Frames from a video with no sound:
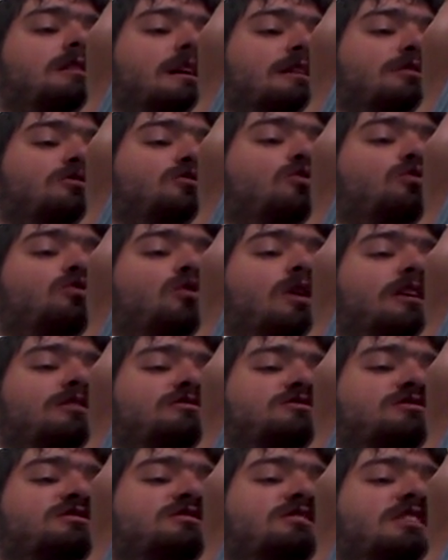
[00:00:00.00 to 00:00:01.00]
"They don't know
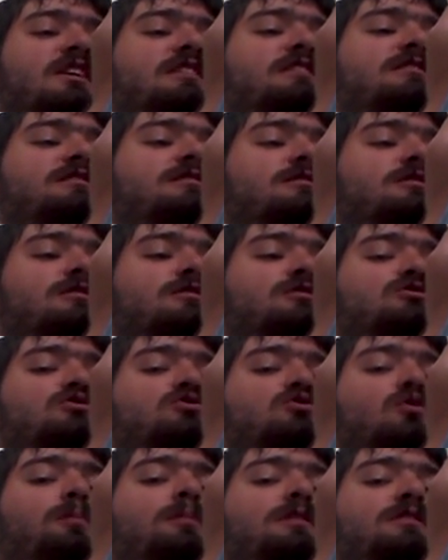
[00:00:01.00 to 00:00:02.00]
how to skate.
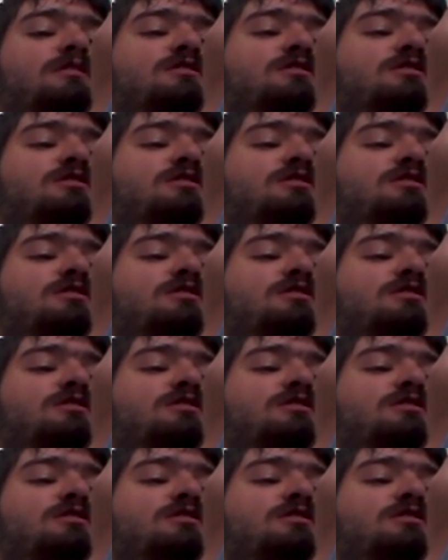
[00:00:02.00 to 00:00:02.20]
Don't be